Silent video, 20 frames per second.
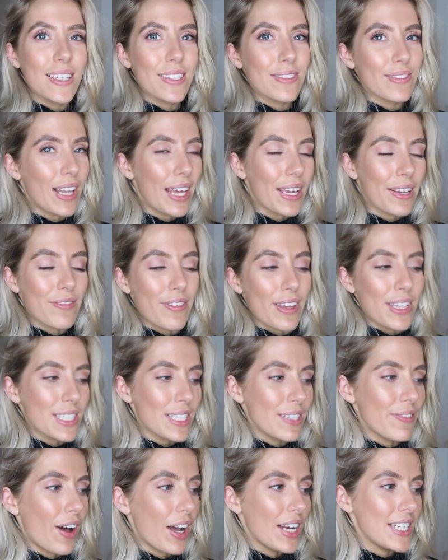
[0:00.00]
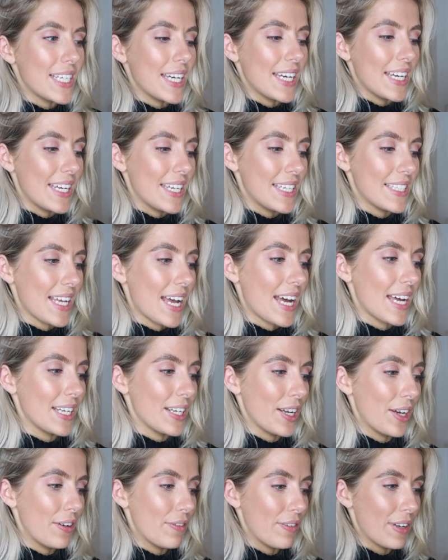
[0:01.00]
to like festive ideas
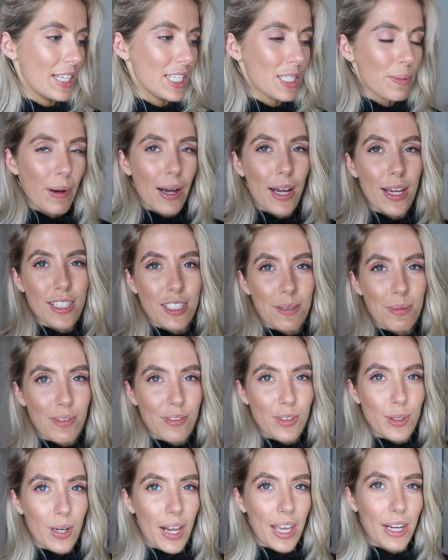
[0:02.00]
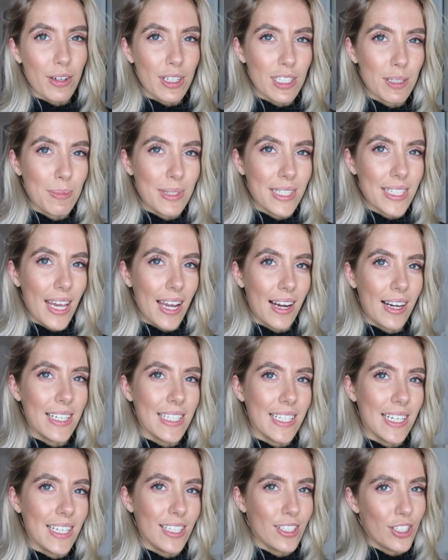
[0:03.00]
and hopefully inspire some of your like Christmas Day
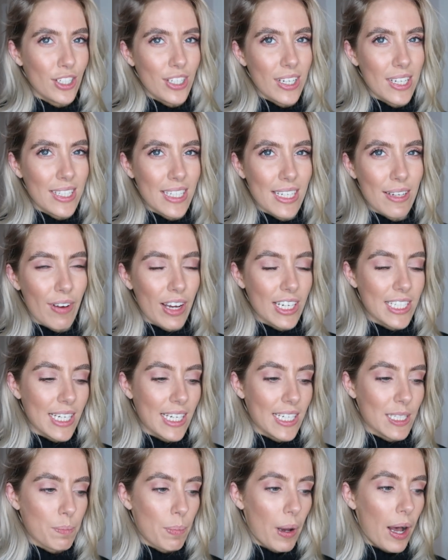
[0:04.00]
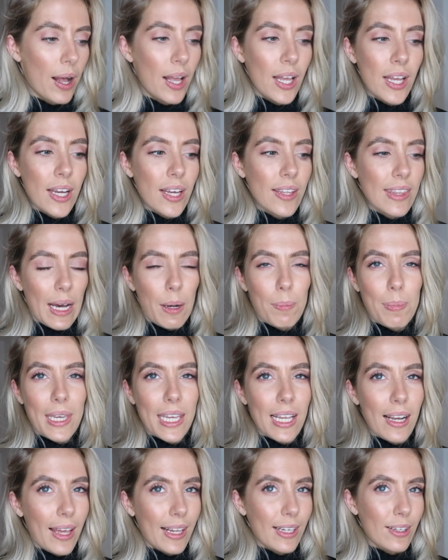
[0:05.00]
ideas, New Year's Eve ideas. But there'll
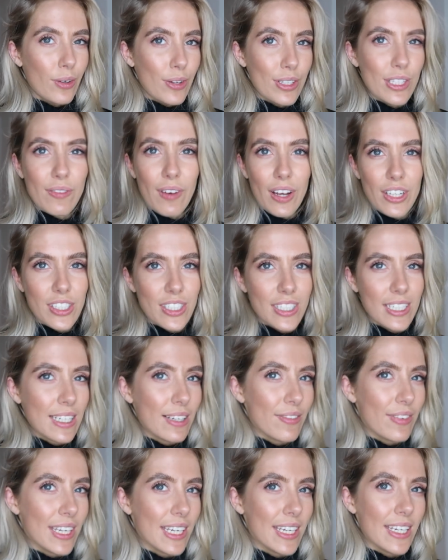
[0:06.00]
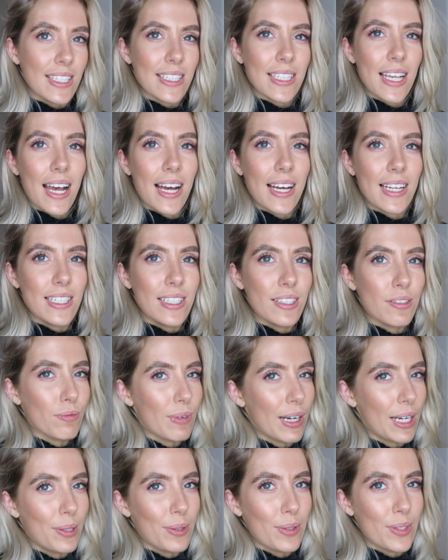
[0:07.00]
be like lots of IGTVs and
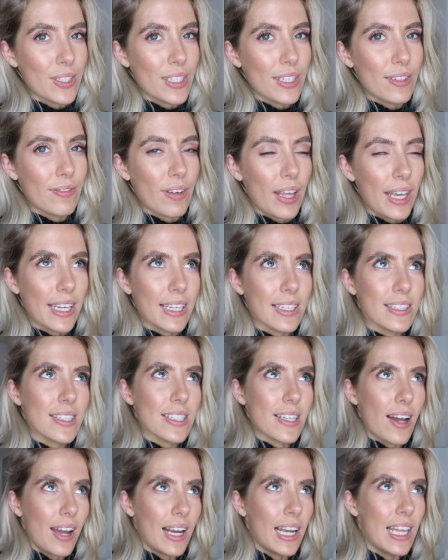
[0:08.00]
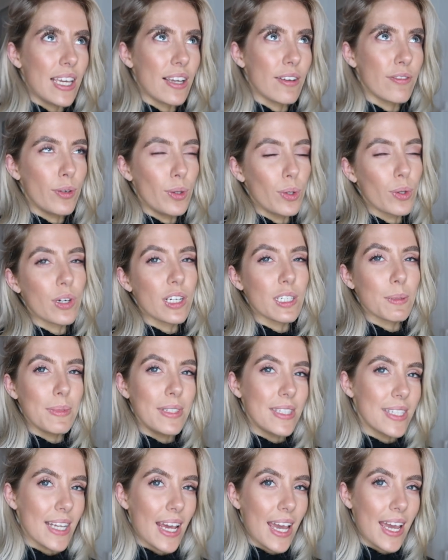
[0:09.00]
reels of like styling for
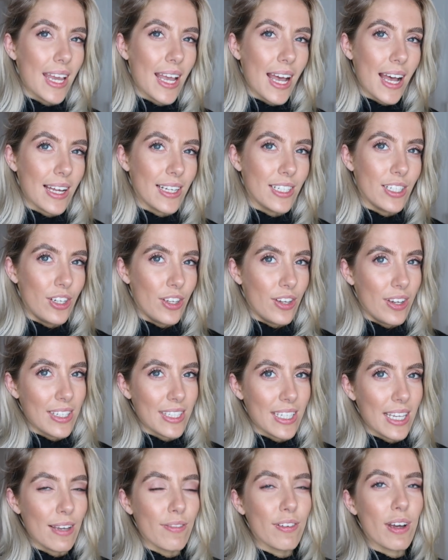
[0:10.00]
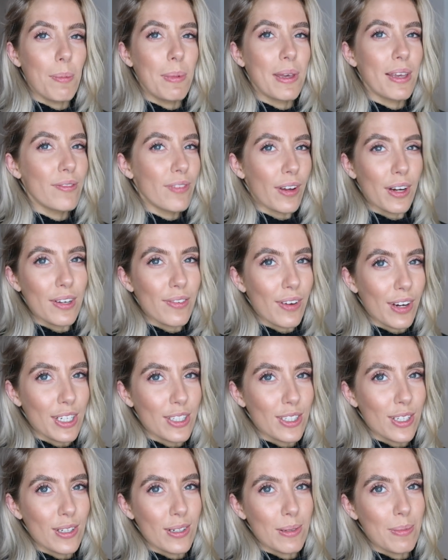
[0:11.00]
Christmas Day and New Year's Eve coming very, very
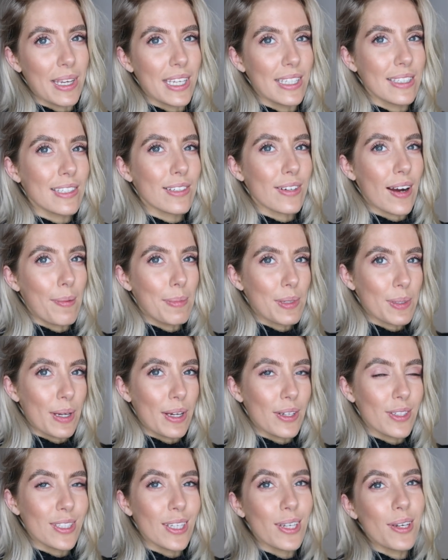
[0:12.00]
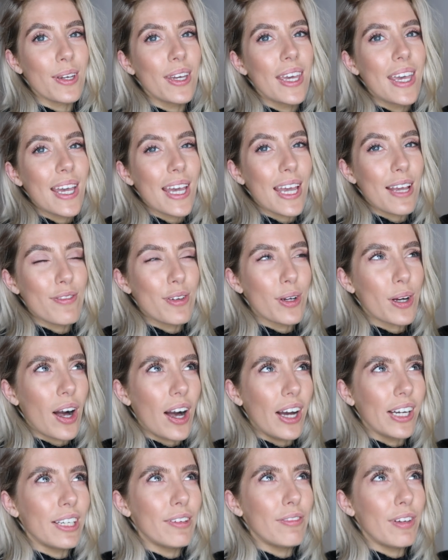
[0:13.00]
soon on my Instagram as well. So if you're
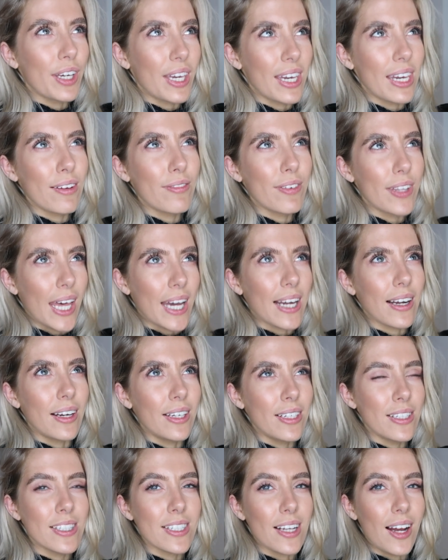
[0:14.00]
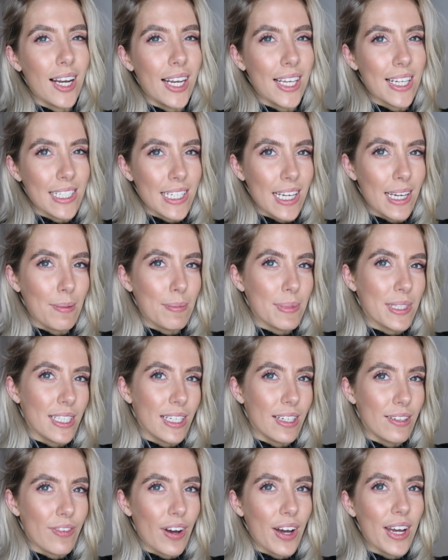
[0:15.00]
kind of looking for that kind of styling tips and
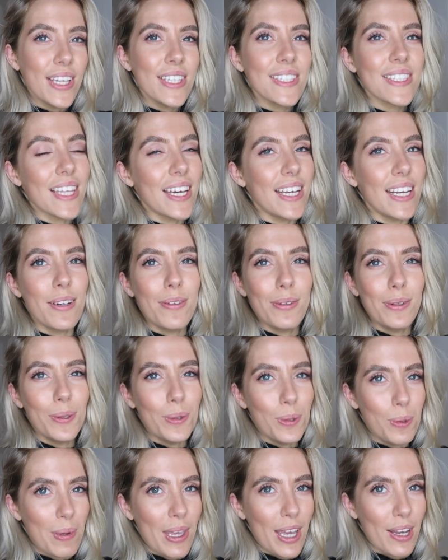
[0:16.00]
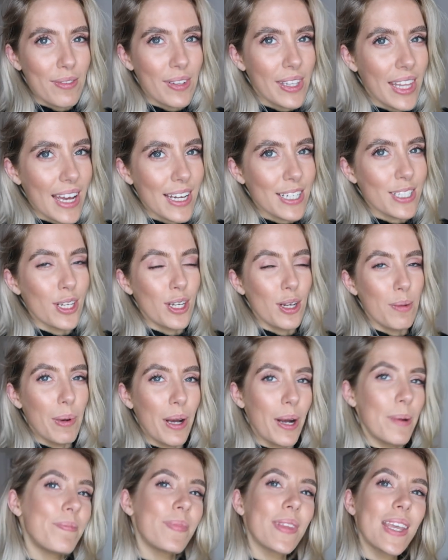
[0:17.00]
advice, then it will all be over there too.
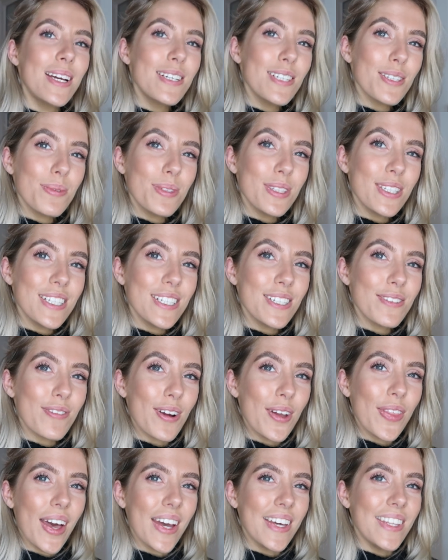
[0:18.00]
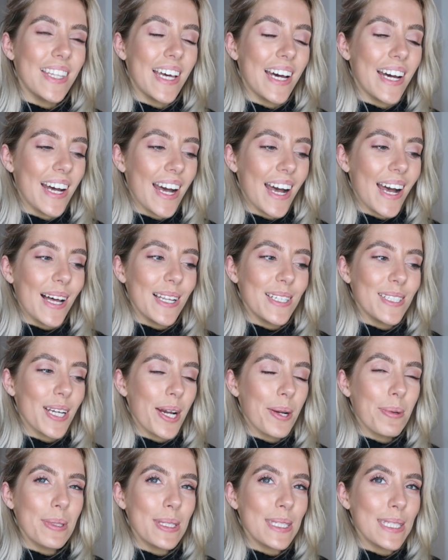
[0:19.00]
But just wanted to throw that in there, and
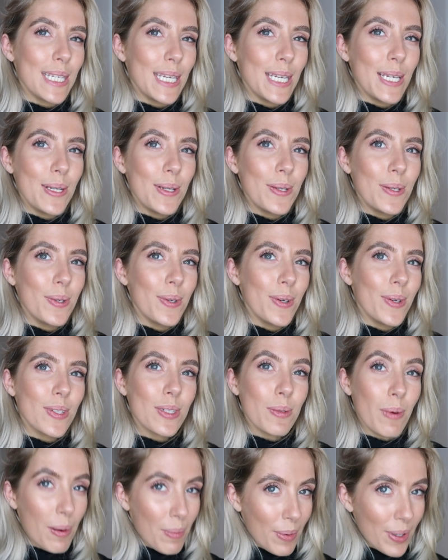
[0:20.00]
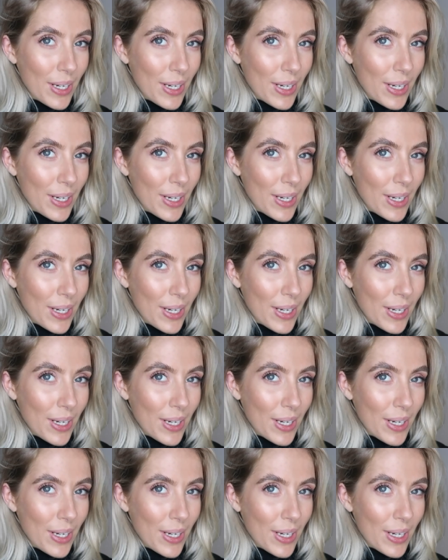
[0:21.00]
I will see you tomorrow